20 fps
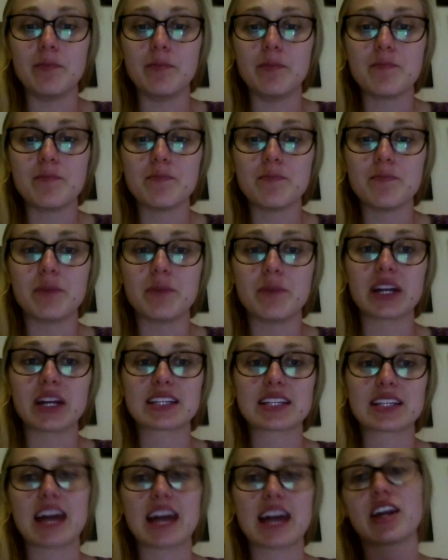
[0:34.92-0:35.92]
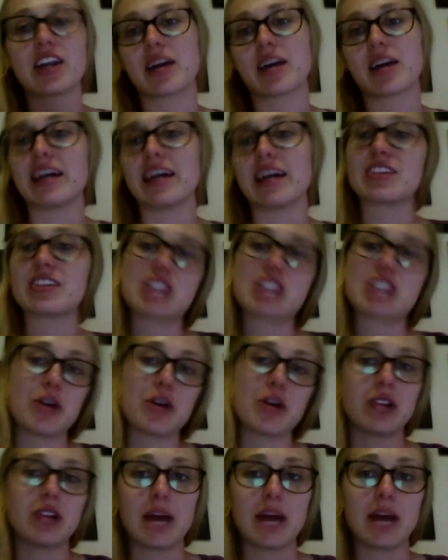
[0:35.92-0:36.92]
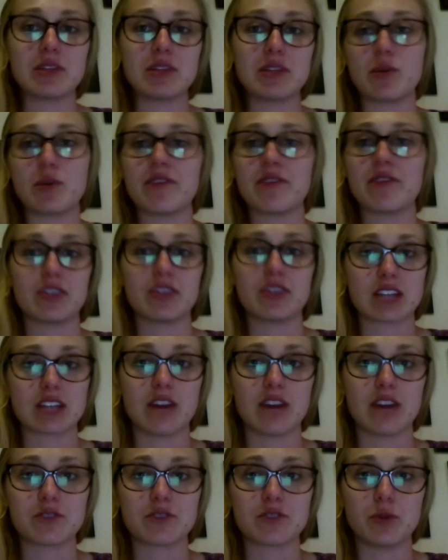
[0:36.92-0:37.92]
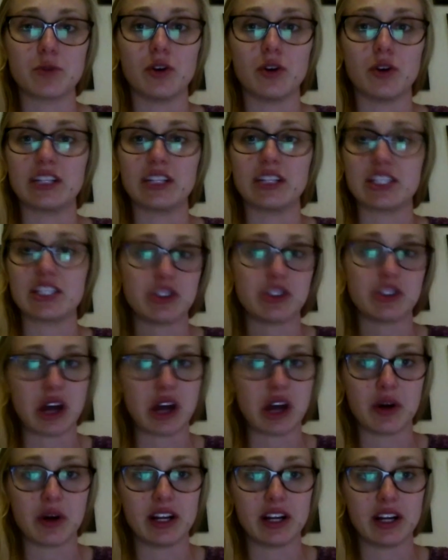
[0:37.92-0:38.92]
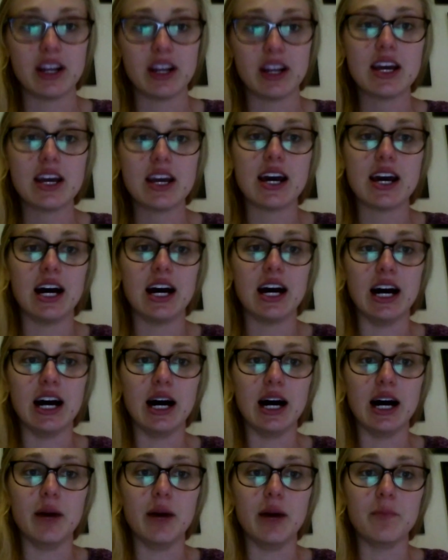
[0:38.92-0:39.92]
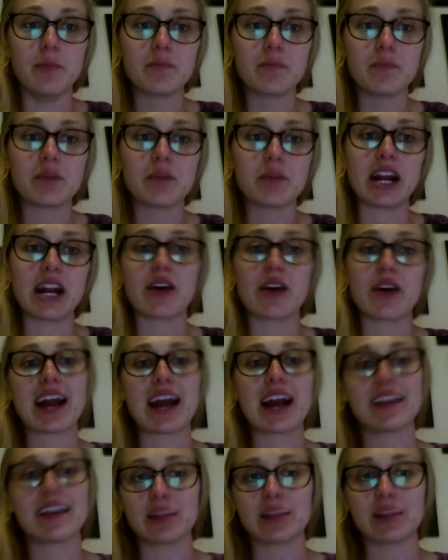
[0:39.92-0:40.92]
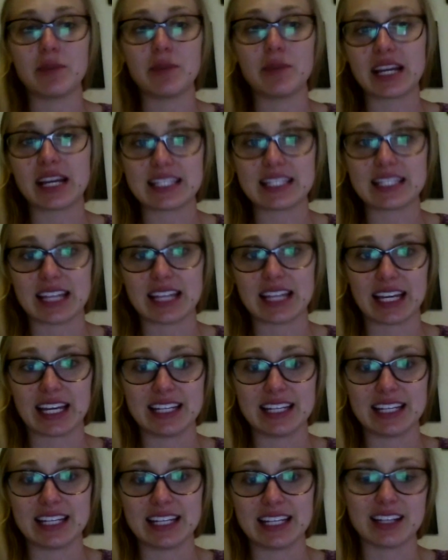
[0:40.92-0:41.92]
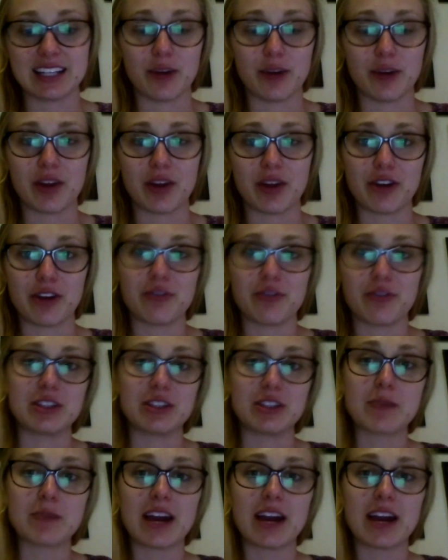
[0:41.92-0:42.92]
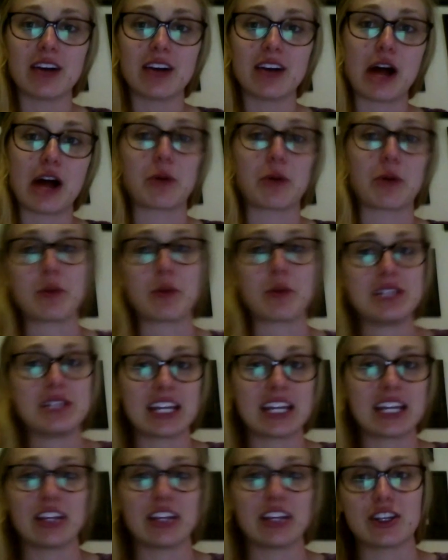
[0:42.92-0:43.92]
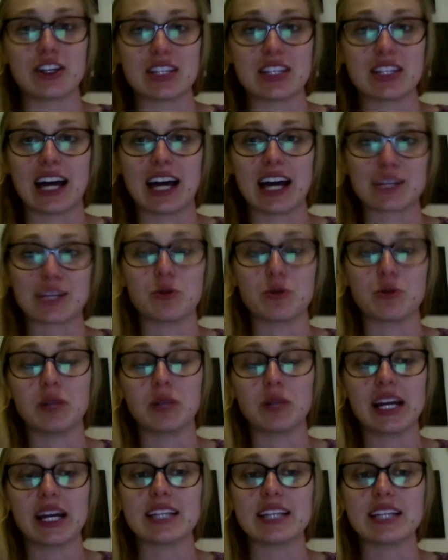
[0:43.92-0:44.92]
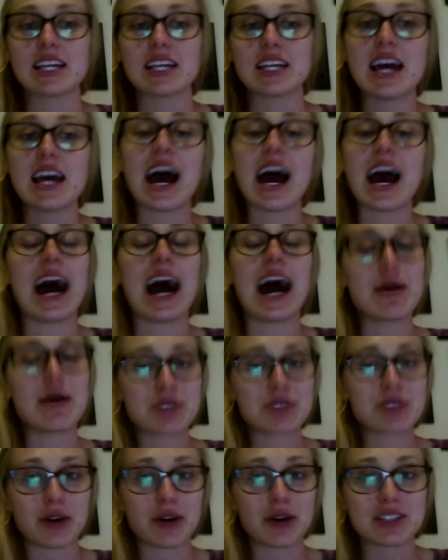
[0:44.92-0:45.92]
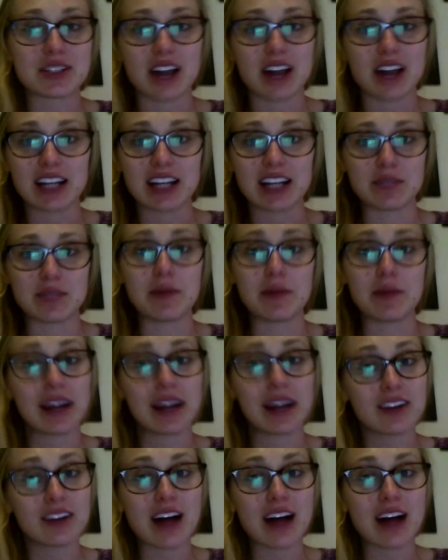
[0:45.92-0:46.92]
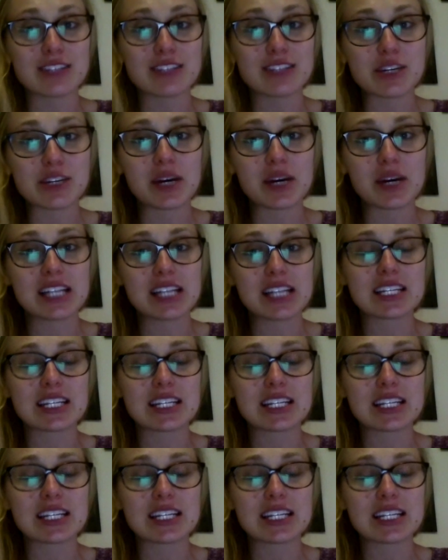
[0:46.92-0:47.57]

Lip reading: But it's kind of, you gotta like toe the line between what feels comfortable and gets you going. But I know kind of like the biggest thing is, you know, whether your foot is parallel or perpendicular to the actual plate. I was always taught to be parallel to it.